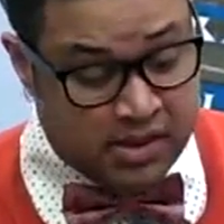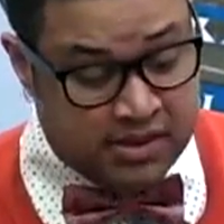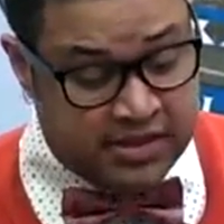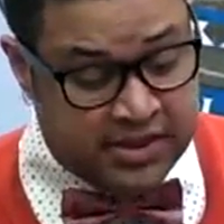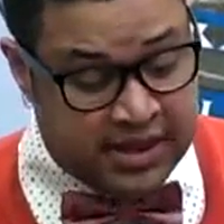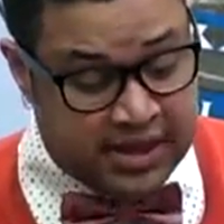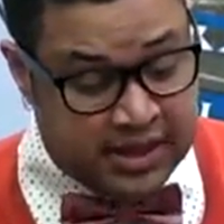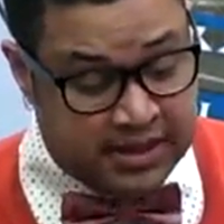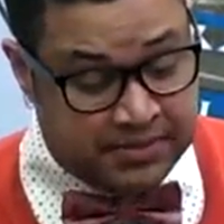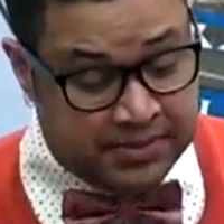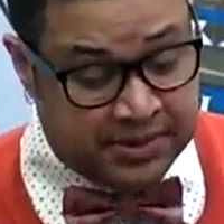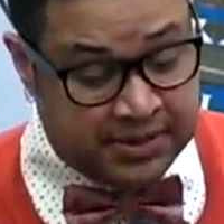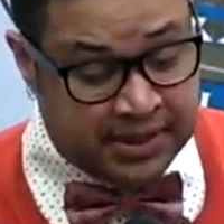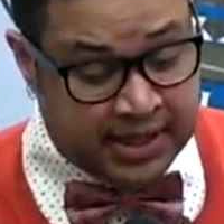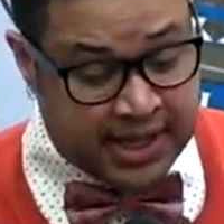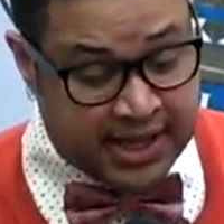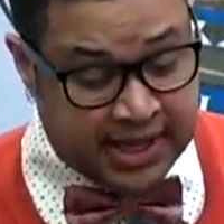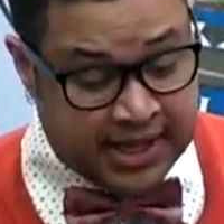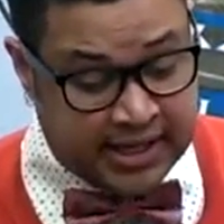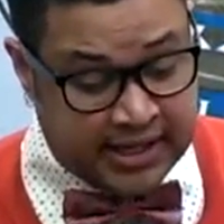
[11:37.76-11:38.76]
the
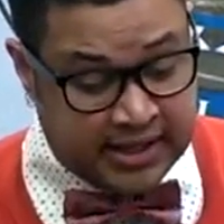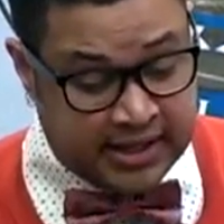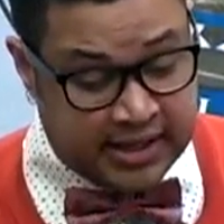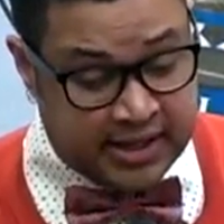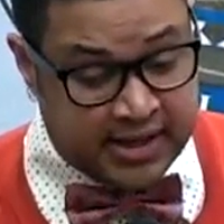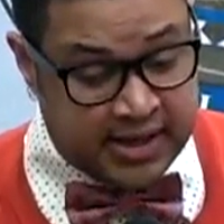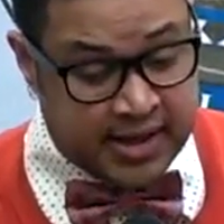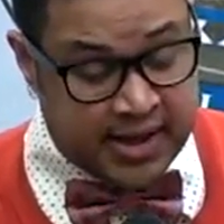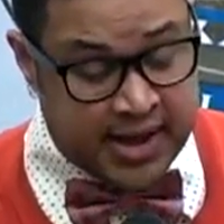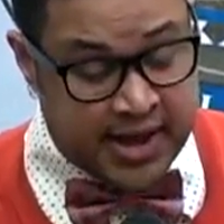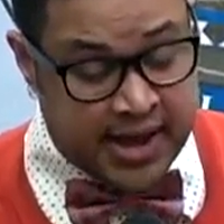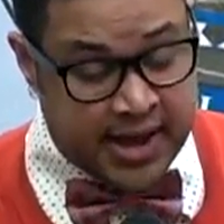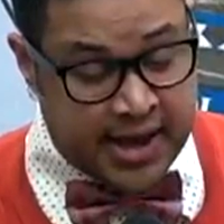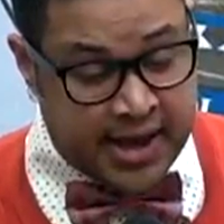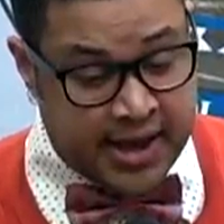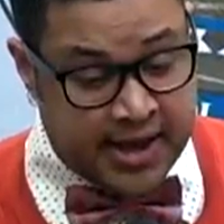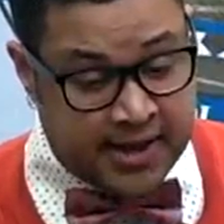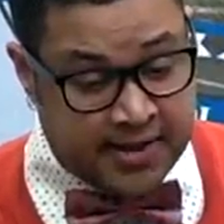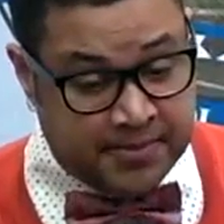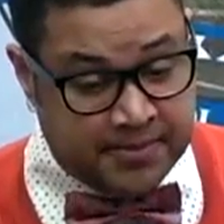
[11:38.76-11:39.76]
play,
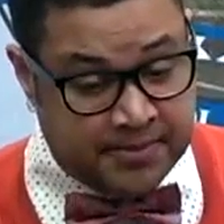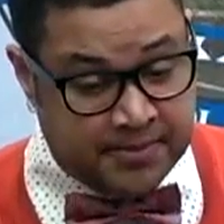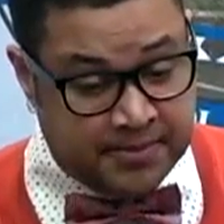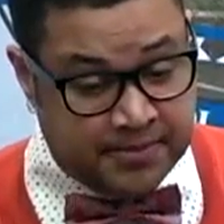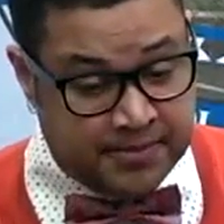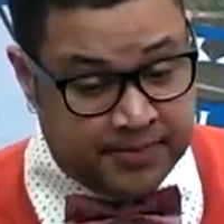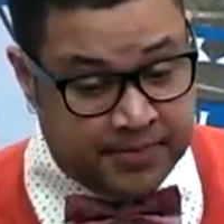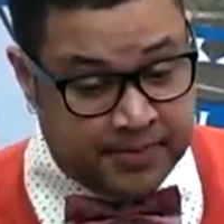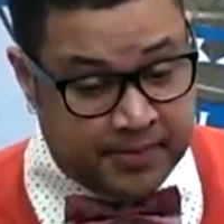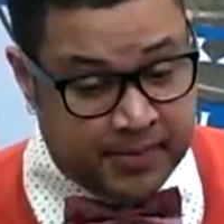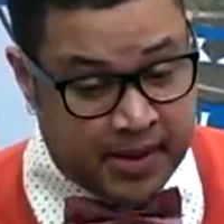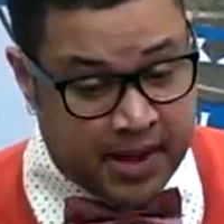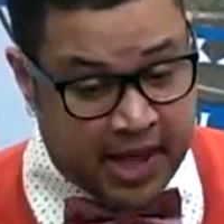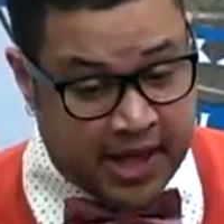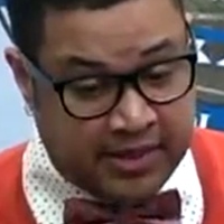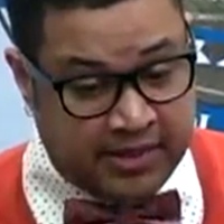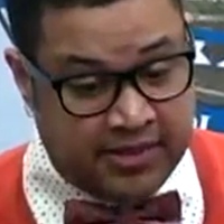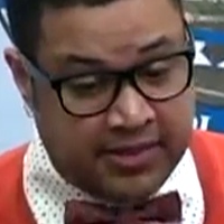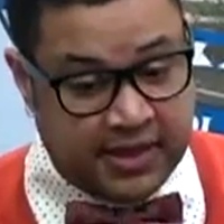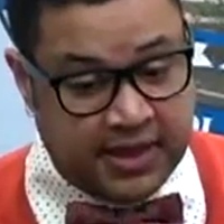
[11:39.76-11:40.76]

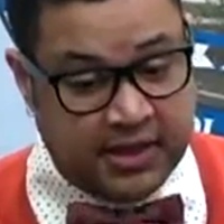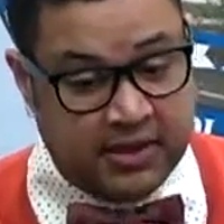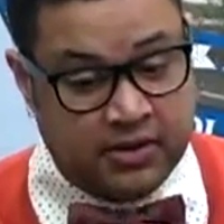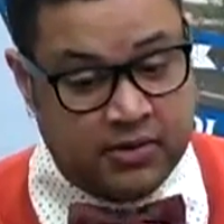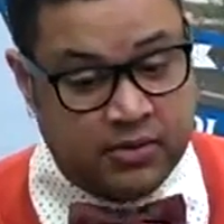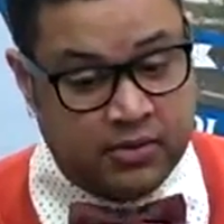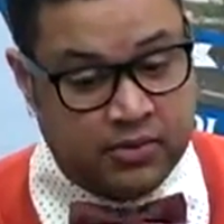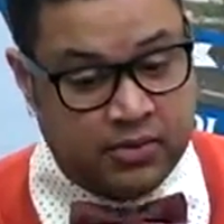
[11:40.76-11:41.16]
I think